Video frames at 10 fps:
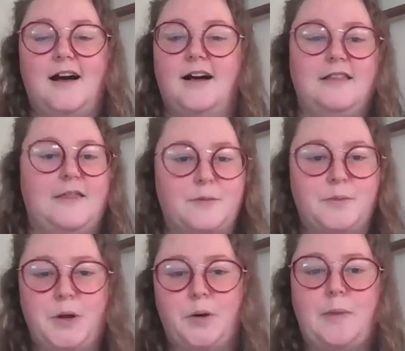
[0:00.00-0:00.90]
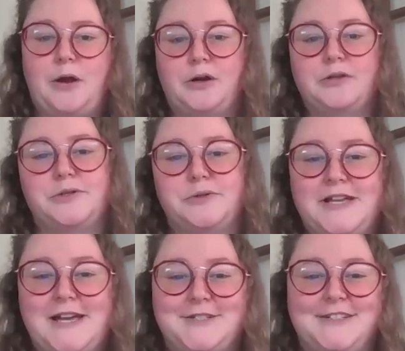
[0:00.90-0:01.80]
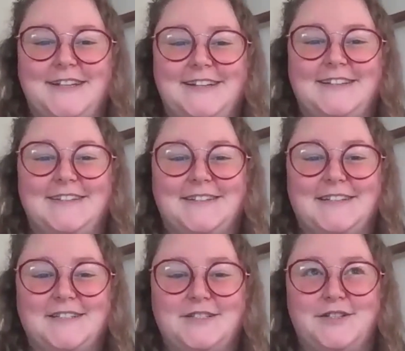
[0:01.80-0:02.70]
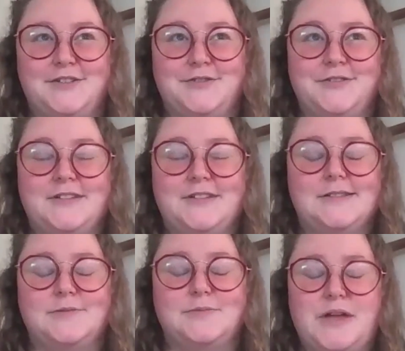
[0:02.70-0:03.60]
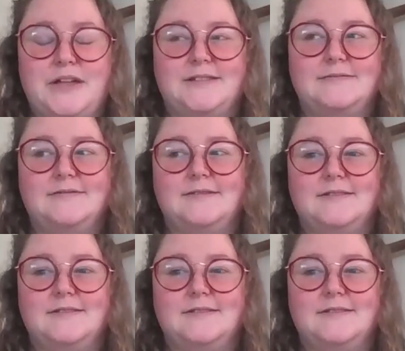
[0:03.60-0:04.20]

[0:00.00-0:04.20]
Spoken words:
let them know about our association and to submit